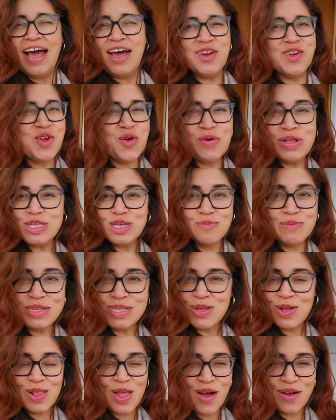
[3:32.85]
I don't know what took
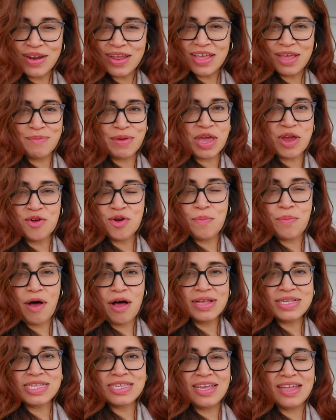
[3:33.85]
me so long to get me here to
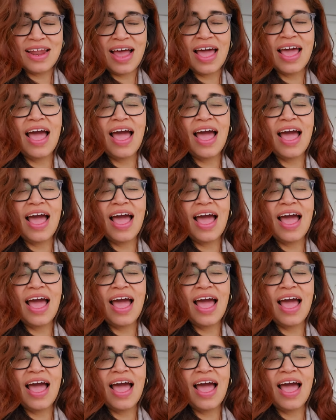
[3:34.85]
Boston